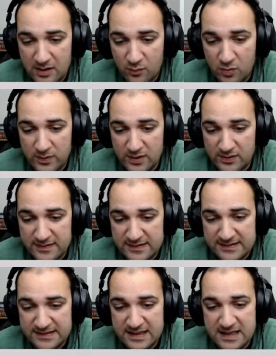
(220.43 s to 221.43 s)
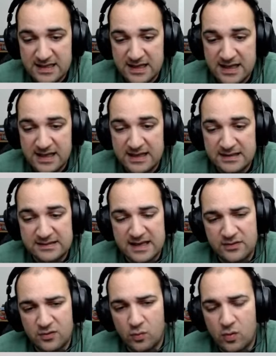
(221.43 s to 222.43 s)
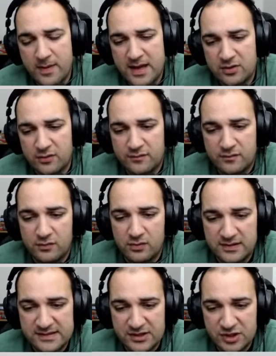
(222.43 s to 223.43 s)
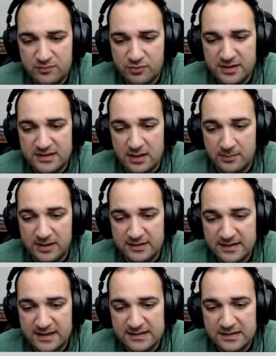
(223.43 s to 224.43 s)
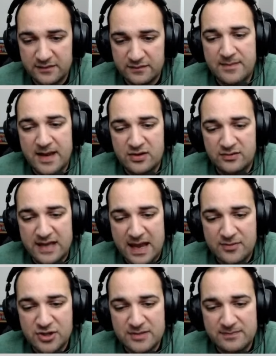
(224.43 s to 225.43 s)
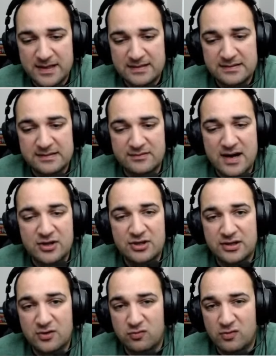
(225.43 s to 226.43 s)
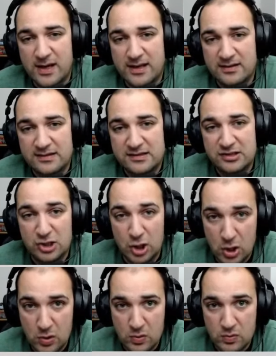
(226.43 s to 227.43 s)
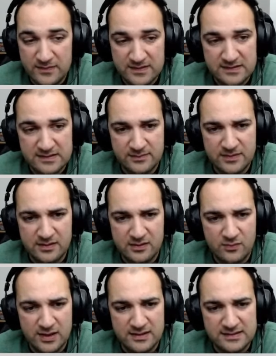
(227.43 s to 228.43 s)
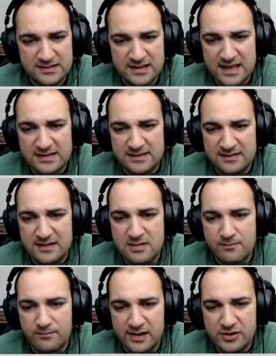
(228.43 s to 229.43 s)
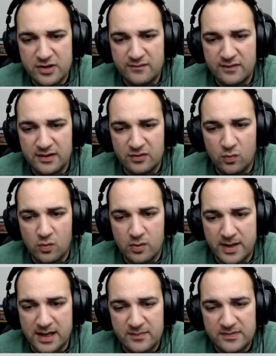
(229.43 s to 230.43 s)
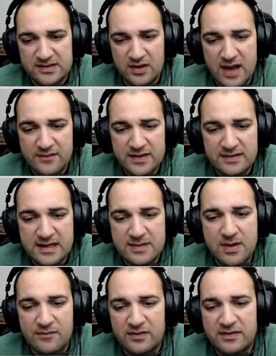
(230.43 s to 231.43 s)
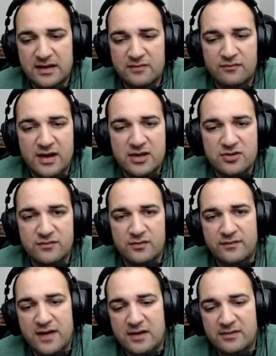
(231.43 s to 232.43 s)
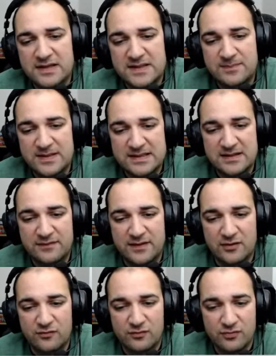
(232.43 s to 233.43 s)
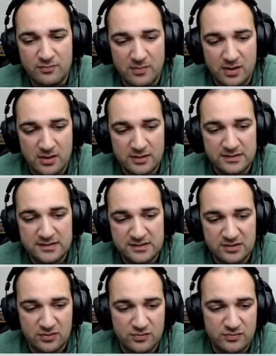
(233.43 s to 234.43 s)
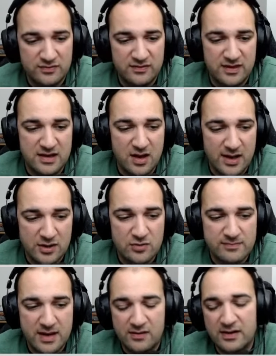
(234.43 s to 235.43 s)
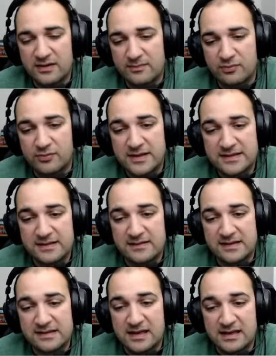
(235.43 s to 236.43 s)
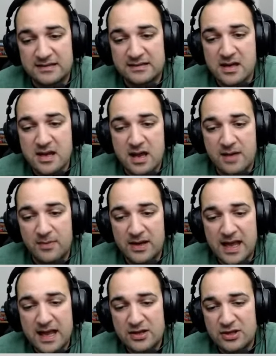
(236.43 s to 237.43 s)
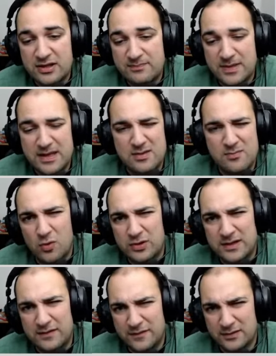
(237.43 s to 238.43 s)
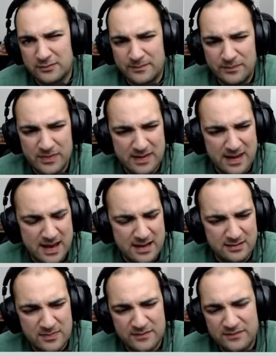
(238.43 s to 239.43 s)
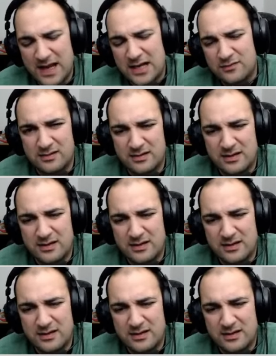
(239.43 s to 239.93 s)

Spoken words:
What we're going to see is that the Warband overall is actually pretty double intensive, and your damaging pieces are actually quite slow. This is something that we're going to see as a theme in general in the Warband. So having to keep everything in range of your various specific rune marks, so the Icon Bearer and the Priest in this case, might actually be more difficult than the value of